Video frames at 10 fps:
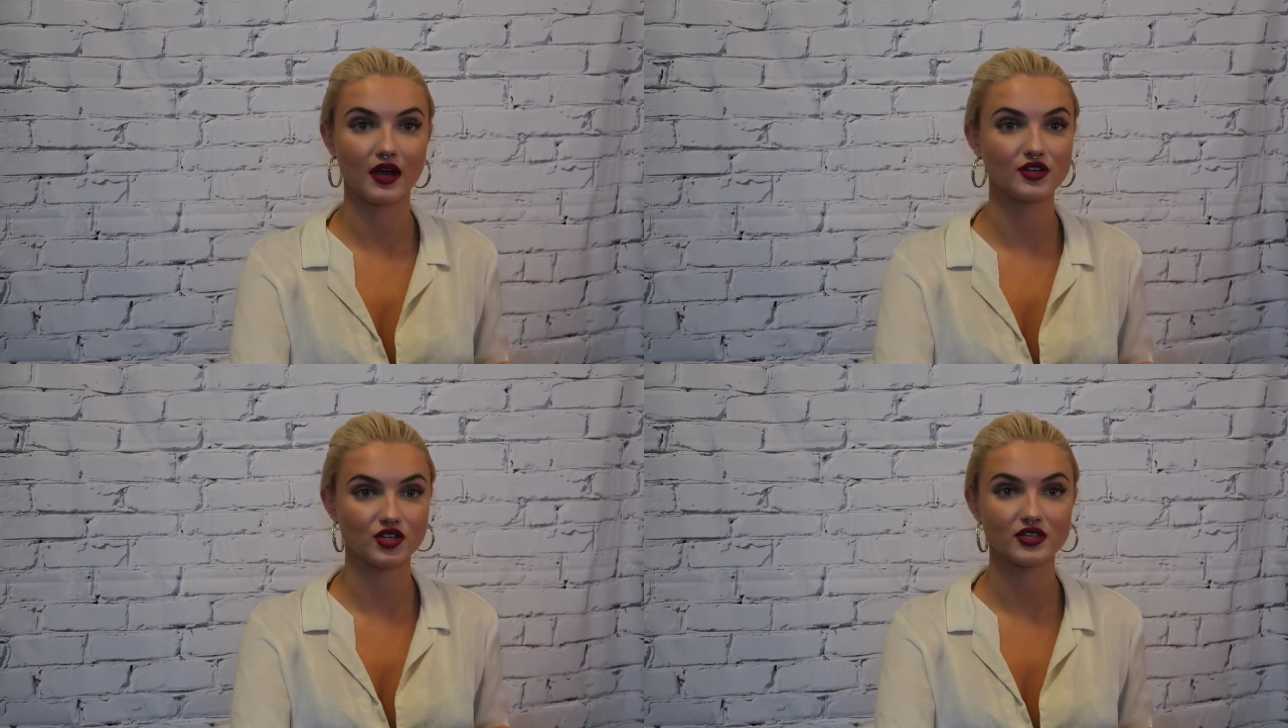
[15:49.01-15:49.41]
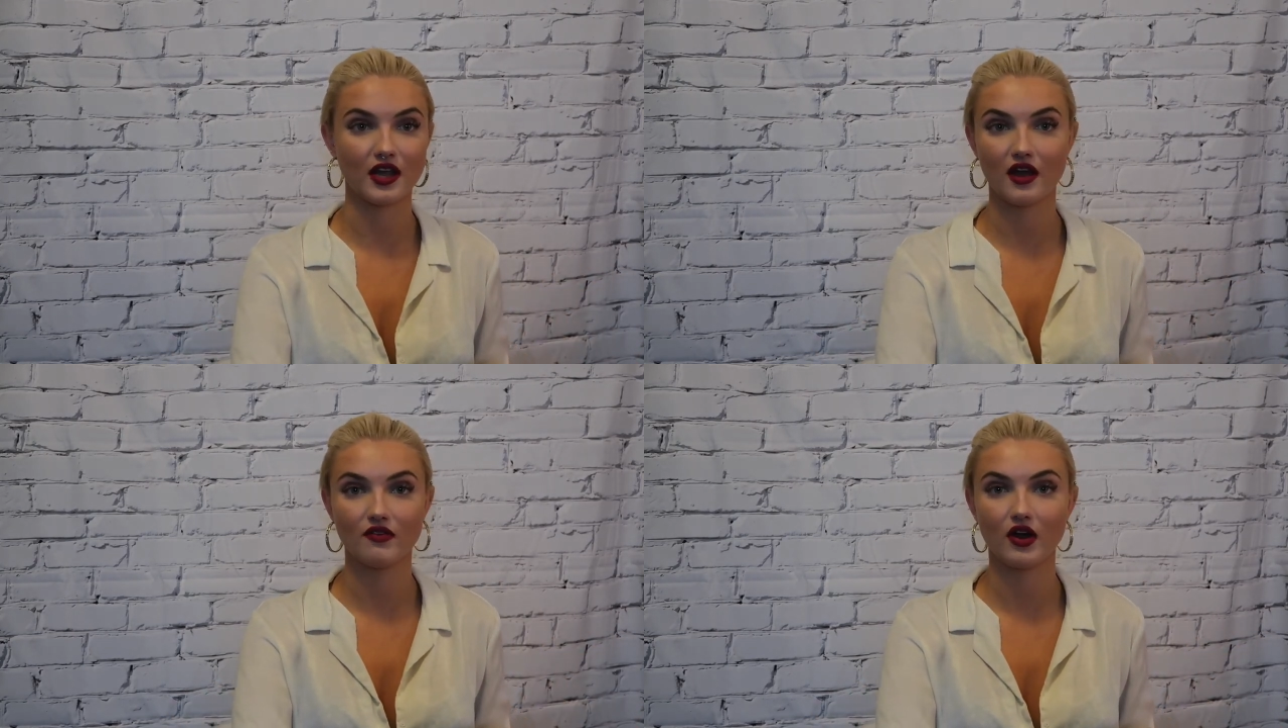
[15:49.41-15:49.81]
I just
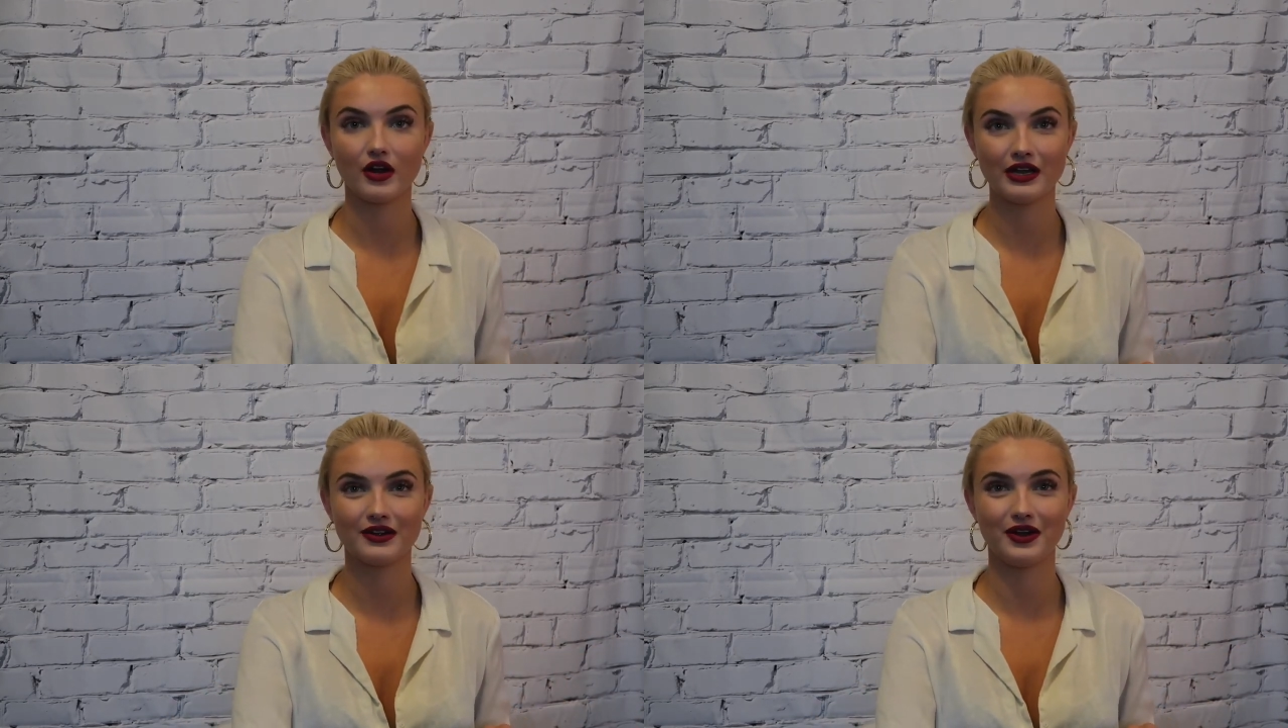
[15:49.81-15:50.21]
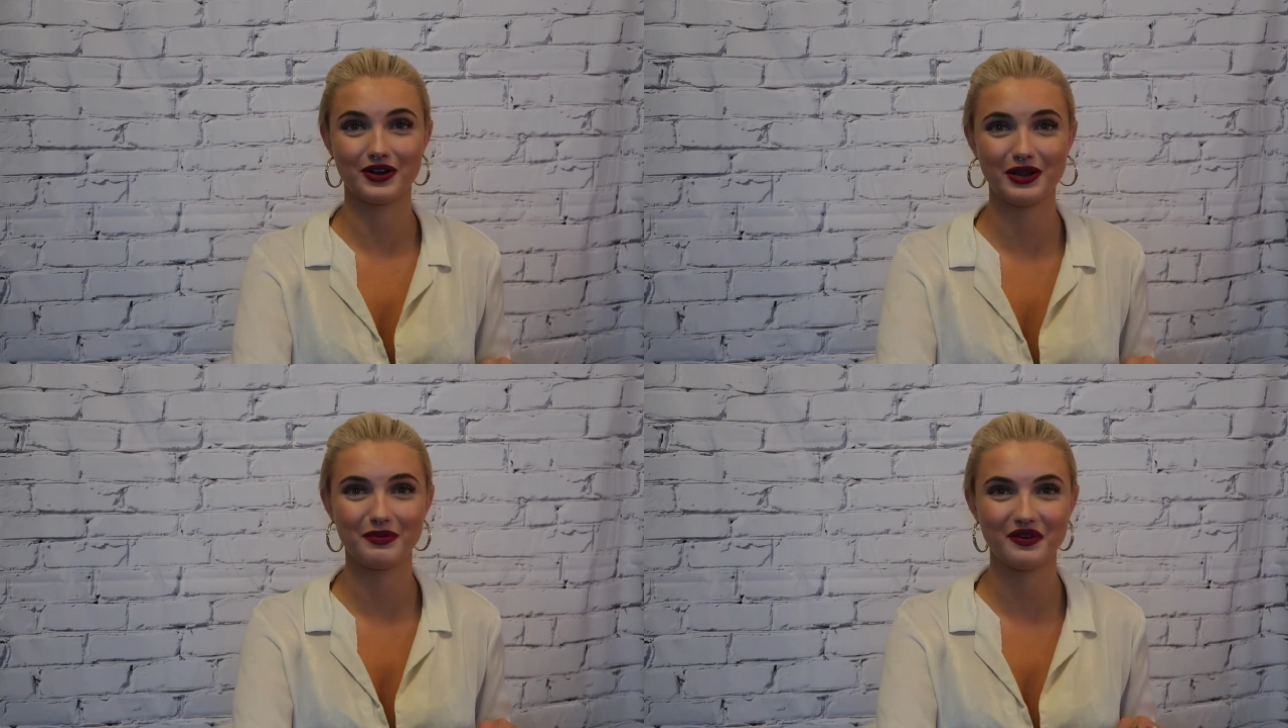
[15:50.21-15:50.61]
have Ariana
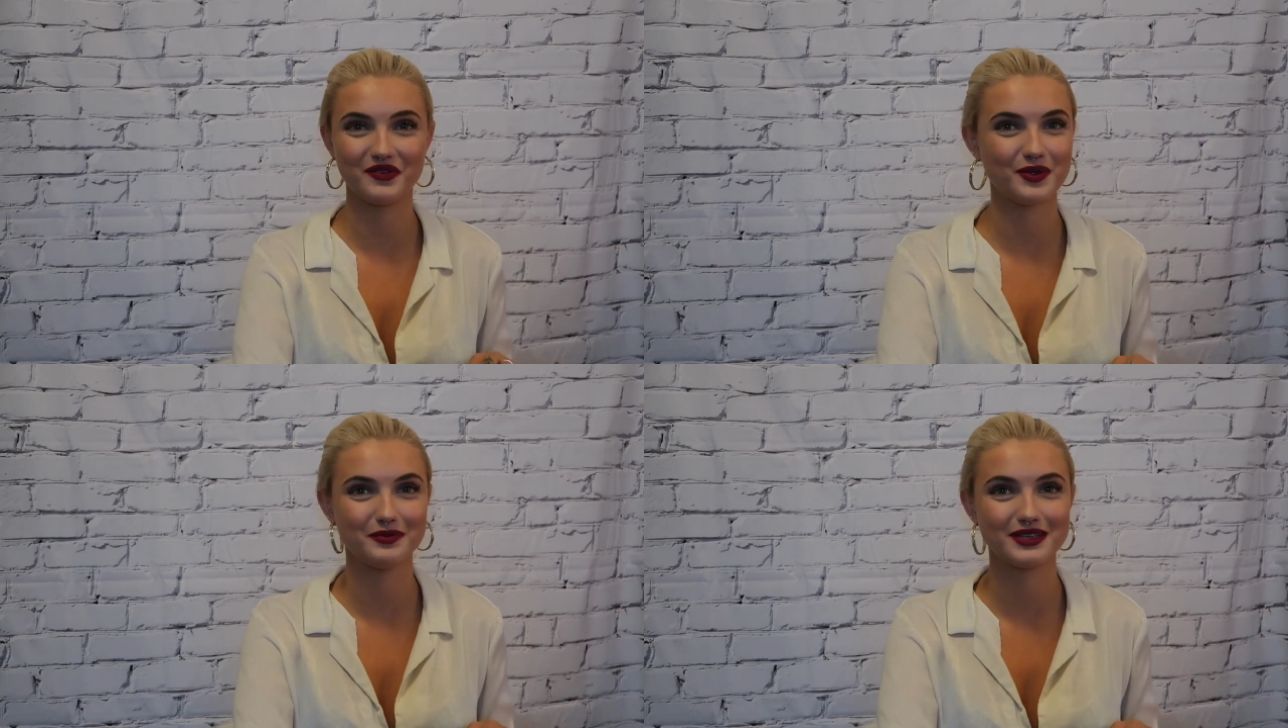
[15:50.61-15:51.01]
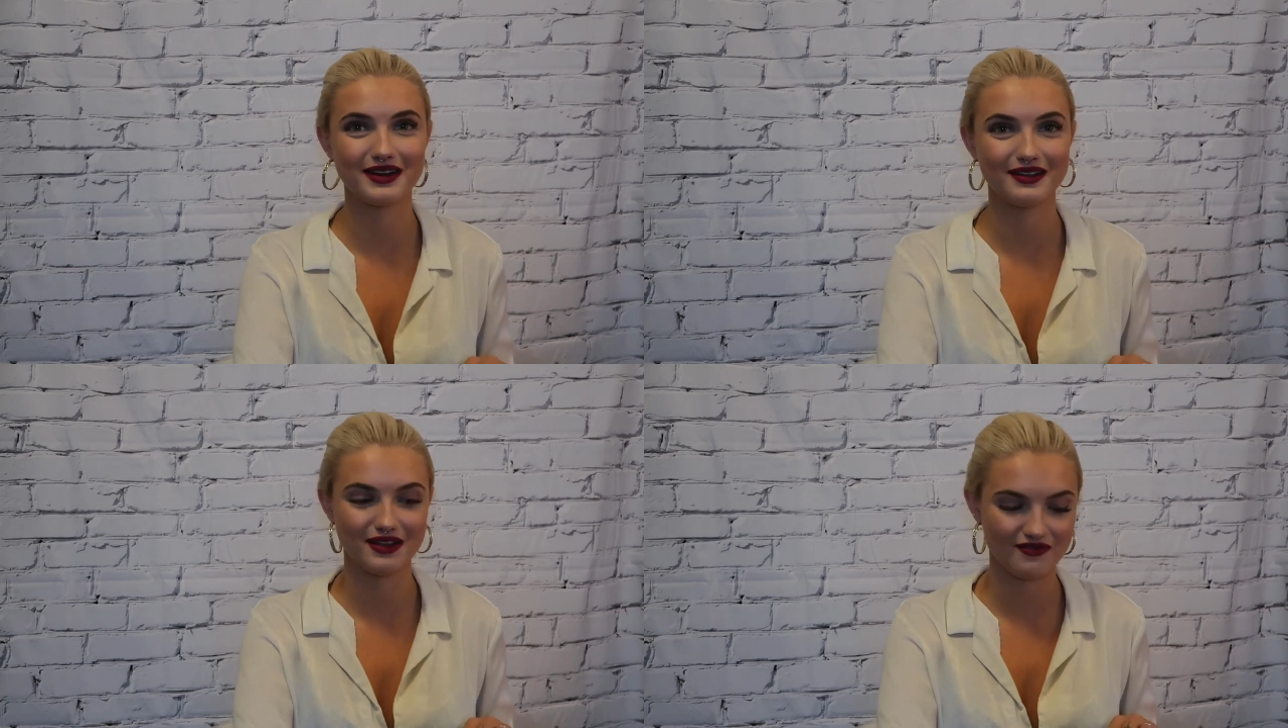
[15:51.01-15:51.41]
Grande perfumes, and
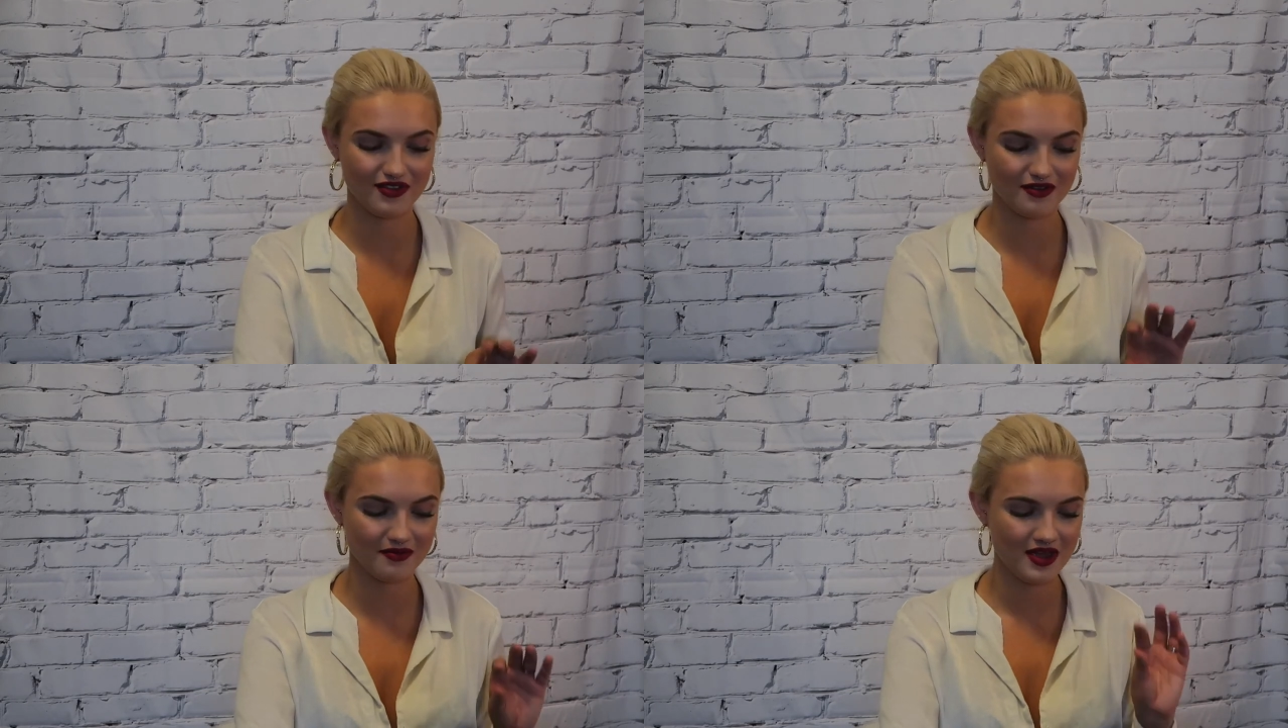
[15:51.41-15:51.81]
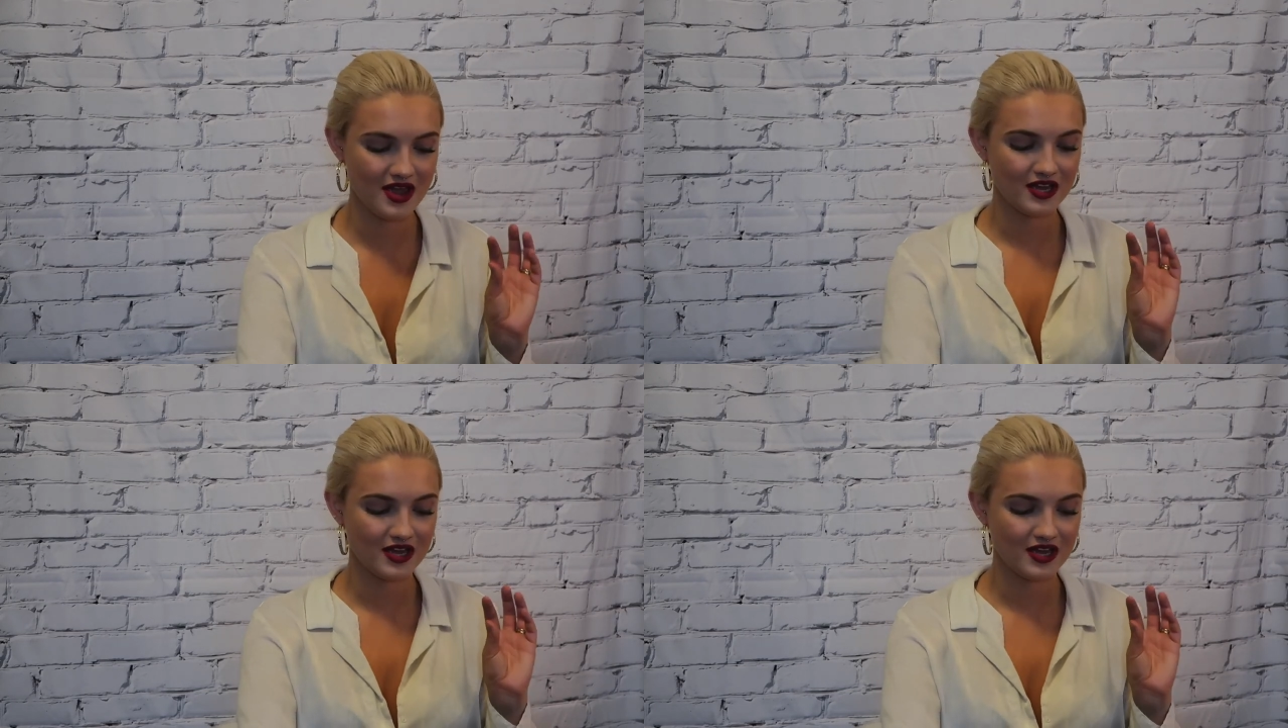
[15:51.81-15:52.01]
I love them.